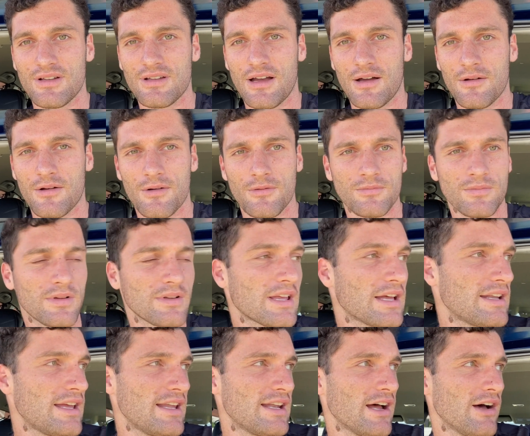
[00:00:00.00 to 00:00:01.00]
I'm going to
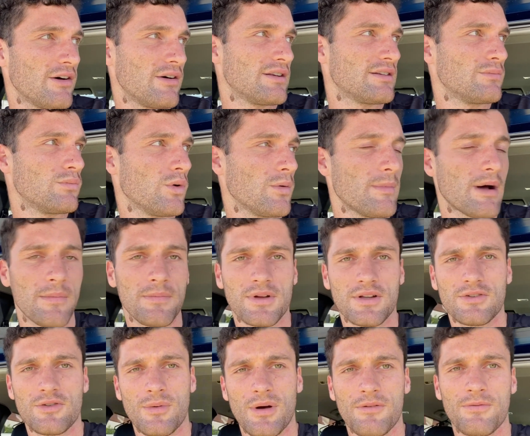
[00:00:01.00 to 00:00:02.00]
head out and warm up and
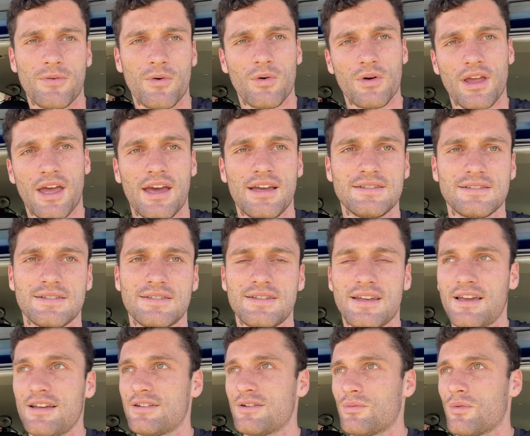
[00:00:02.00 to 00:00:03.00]
do about 4Ks, I'd
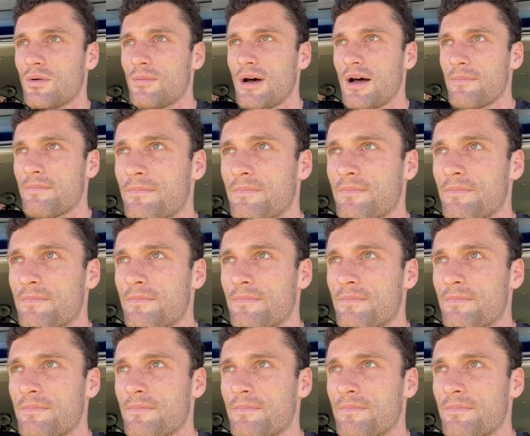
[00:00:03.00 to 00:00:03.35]
say, to warm up.